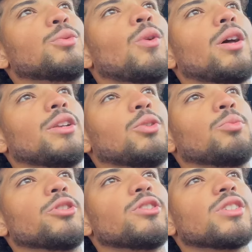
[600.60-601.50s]
want
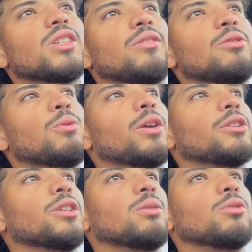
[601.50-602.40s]

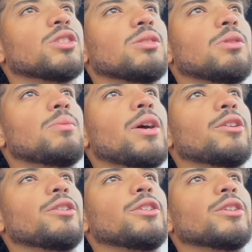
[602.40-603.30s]
your numbers to be
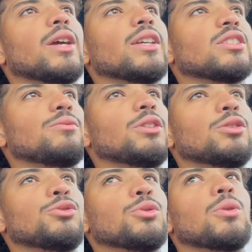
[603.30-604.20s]
better, your exit
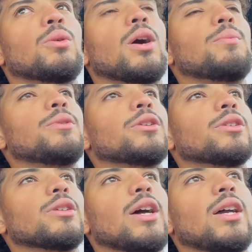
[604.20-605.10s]
velo to go up,
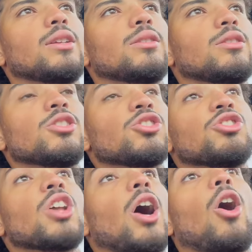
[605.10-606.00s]

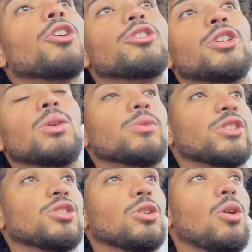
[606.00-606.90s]
all your
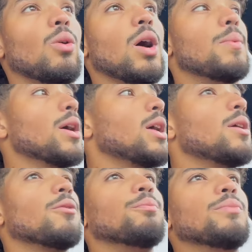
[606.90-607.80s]
numbers to go up,
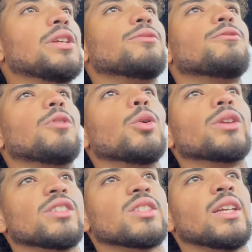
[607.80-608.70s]
be
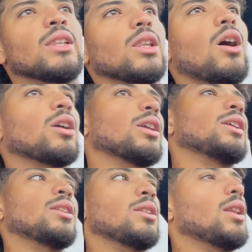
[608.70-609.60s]
focused and lock
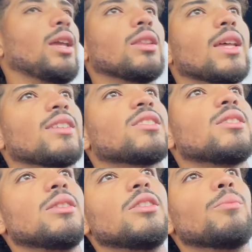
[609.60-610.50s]
in. Like that's
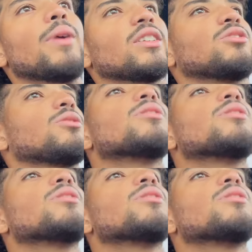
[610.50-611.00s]
the best